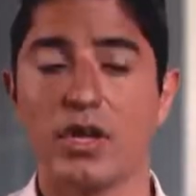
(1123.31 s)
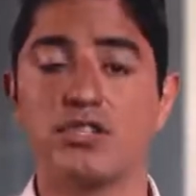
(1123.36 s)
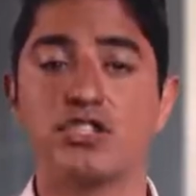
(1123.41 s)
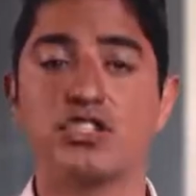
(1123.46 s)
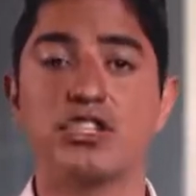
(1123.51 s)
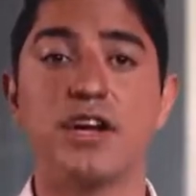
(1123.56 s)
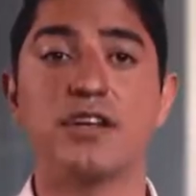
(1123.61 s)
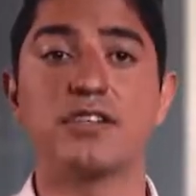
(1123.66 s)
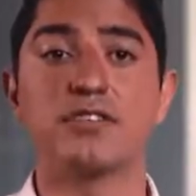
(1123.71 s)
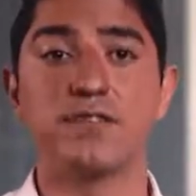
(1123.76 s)

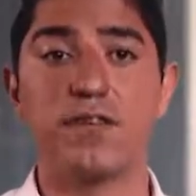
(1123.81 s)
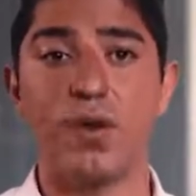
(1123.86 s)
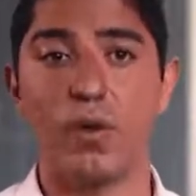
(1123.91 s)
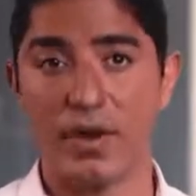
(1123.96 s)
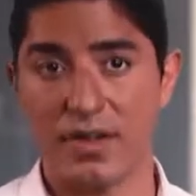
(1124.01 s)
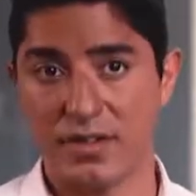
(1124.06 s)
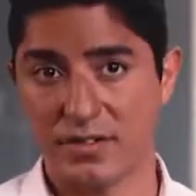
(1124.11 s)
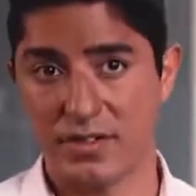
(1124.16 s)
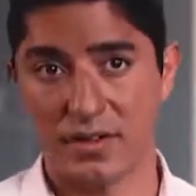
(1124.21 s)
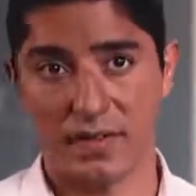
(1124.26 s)
Just
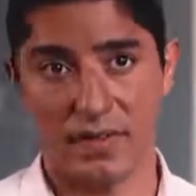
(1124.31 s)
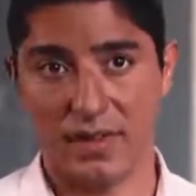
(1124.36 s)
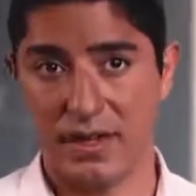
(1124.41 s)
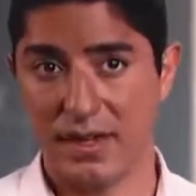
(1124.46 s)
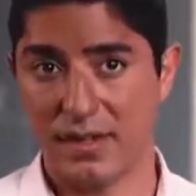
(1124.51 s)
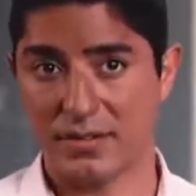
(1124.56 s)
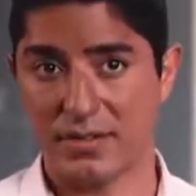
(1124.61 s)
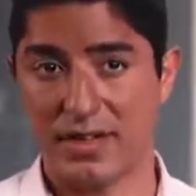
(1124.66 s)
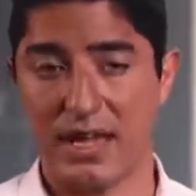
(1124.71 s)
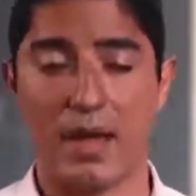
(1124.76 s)
focus on the
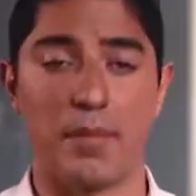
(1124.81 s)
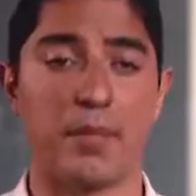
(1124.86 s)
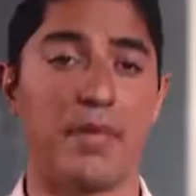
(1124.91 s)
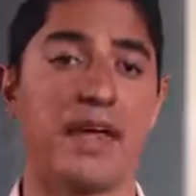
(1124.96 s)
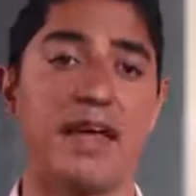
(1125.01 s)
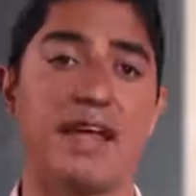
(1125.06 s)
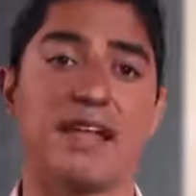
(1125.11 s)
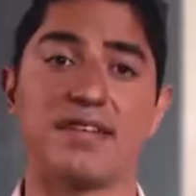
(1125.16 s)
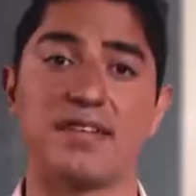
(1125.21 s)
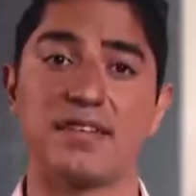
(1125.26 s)
exam.
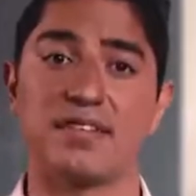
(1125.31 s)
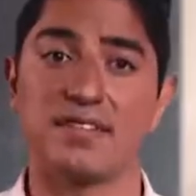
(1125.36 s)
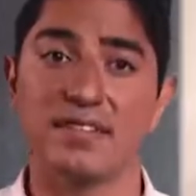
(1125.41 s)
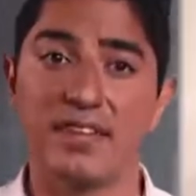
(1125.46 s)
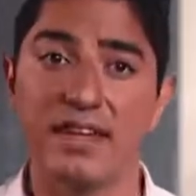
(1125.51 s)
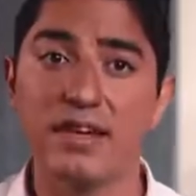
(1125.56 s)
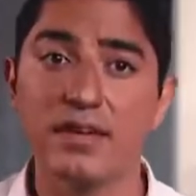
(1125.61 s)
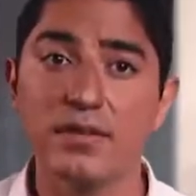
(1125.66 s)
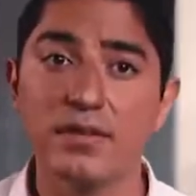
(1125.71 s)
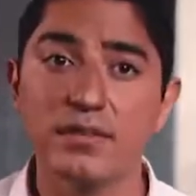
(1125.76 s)
It's a
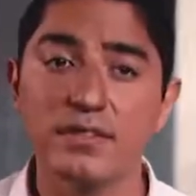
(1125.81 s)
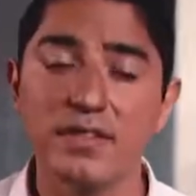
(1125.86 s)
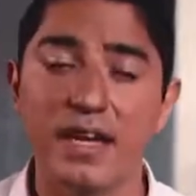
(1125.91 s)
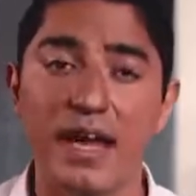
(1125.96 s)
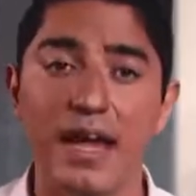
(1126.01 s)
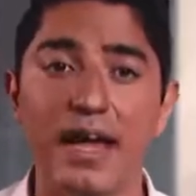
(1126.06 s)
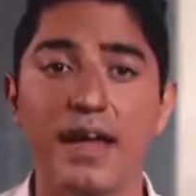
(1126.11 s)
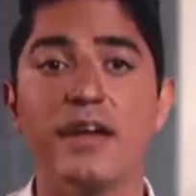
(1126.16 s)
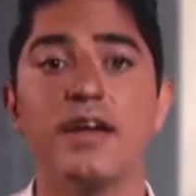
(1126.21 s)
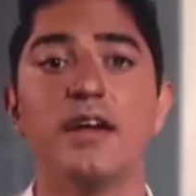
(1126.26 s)
single
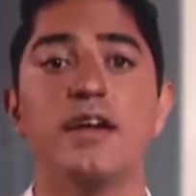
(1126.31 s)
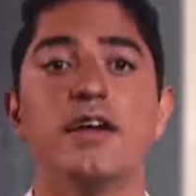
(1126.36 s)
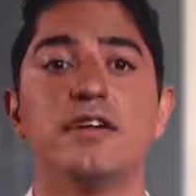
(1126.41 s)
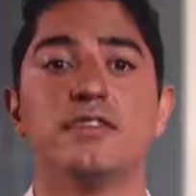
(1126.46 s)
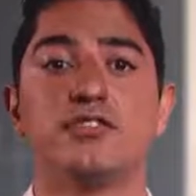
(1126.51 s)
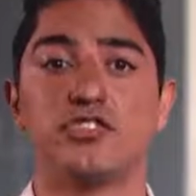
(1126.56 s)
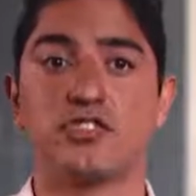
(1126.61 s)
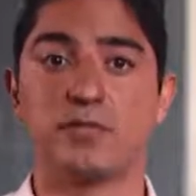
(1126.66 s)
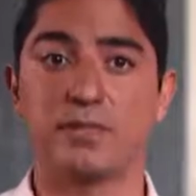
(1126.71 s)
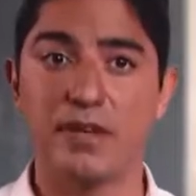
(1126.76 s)
day,
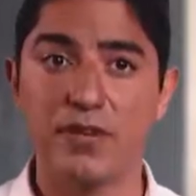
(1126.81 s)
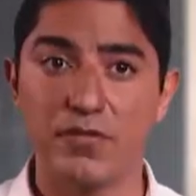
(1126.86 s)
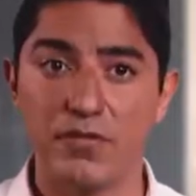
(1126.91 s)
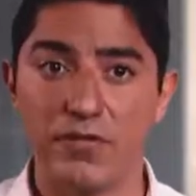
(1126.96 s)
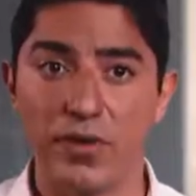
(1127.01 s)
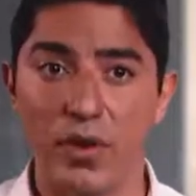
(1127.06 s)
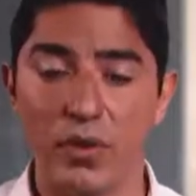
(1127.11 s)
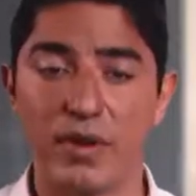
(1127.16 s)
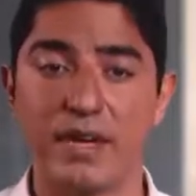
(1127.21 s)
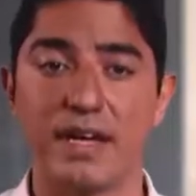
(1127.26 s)
just be
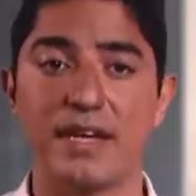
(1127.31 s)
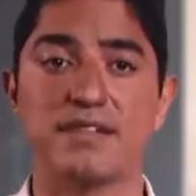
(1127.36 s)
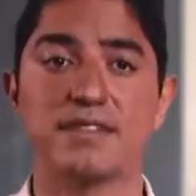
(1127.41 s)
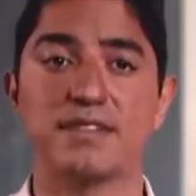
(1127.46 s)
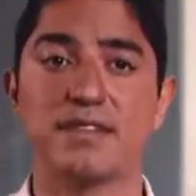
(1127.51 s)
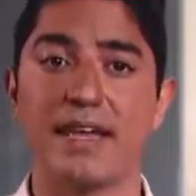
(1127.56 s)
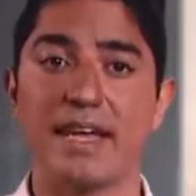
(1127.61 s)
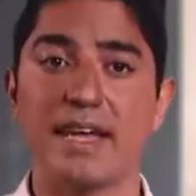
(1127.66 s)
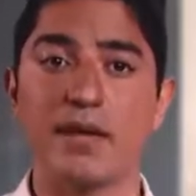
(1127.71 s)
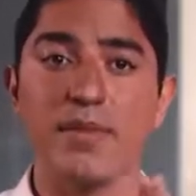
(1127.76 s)

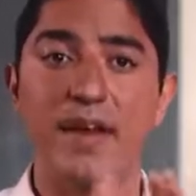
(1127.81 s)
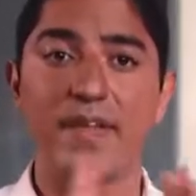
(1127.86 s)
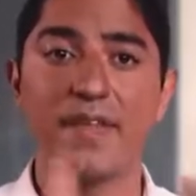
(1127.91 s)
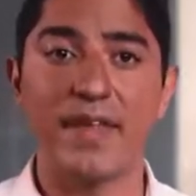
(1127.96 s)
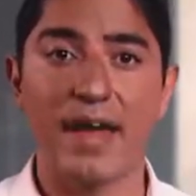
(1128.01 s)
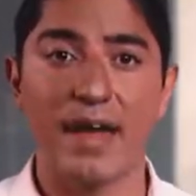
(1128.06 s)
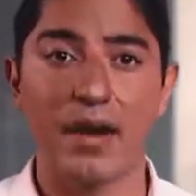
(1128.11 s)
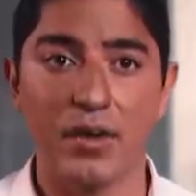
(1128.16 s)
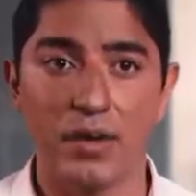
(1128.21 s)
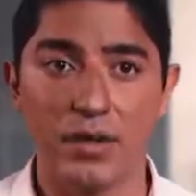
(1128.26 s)
focused, think about
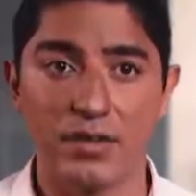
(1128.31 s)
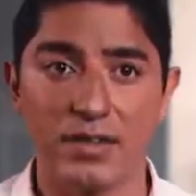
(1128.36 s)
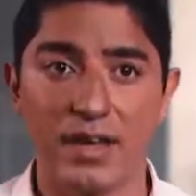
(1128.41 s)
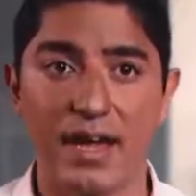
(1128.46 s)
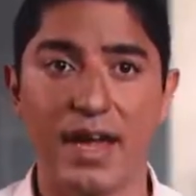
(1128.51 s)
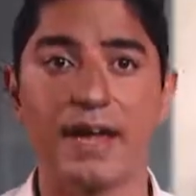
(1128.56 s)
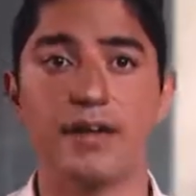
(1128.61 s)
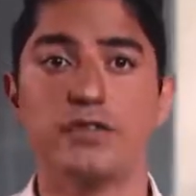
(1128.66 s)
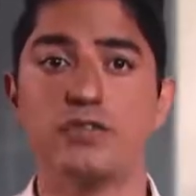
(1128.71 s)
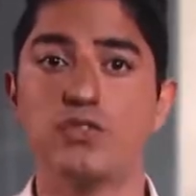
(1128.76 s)
that all
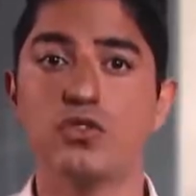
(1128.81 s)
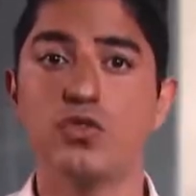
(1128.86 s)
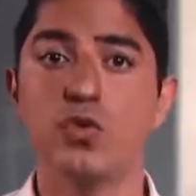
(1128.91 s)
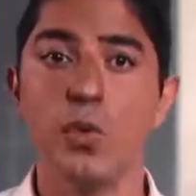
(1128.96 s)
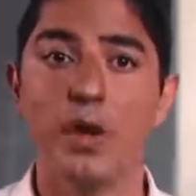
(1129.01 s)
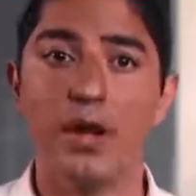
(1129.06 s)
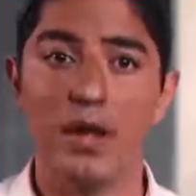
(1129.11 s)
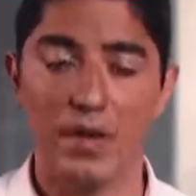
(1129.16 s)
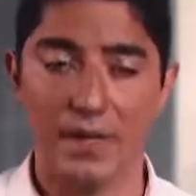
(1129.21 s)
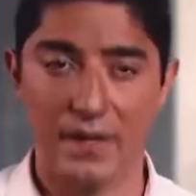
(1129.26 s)
day, do
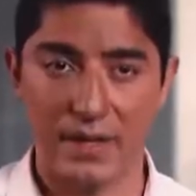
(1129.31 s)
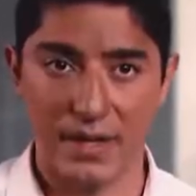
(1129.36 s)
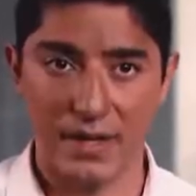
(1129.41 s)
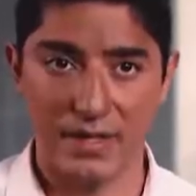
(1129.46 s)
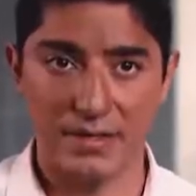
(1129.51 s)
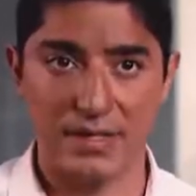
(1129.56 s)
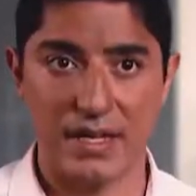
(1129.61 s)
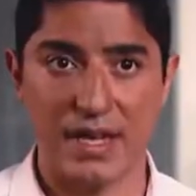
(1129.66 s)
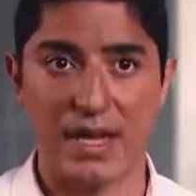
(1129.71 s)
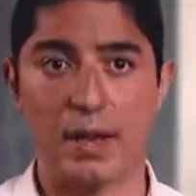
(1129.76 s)
well on the
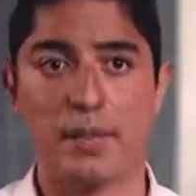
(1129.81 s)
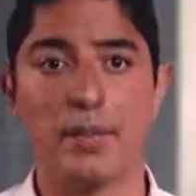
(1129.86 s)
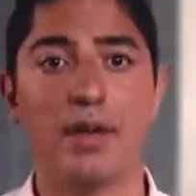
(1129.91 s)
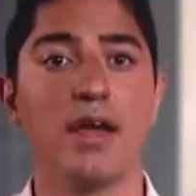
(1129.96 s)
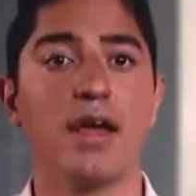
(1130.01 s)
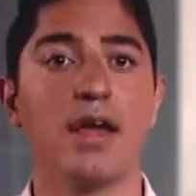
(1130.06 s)
exam,